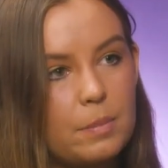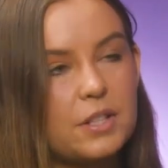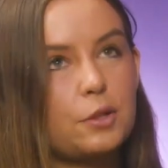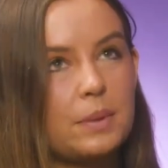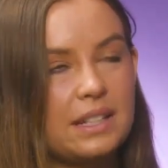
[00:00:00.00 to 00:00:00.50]
But
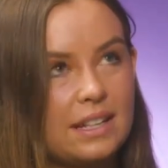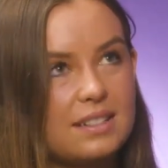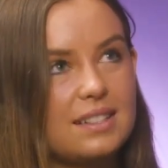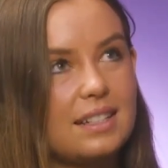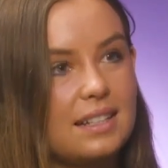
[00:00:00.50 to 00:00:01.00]
so we're yet
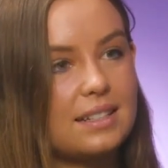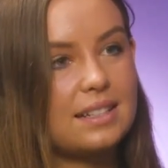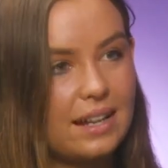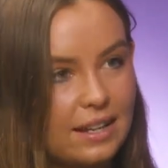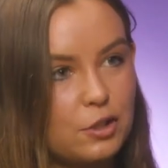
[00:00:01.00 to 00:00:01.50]
to see the
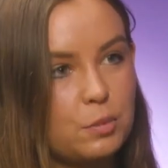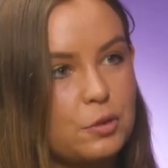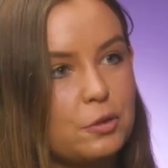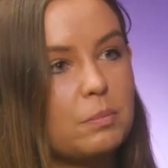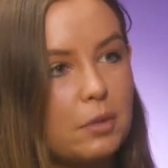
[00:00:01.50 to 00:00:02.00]

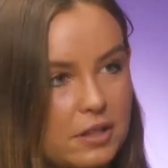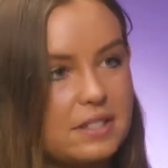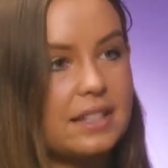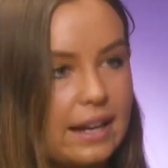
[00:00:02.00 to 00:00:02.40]
tangible policy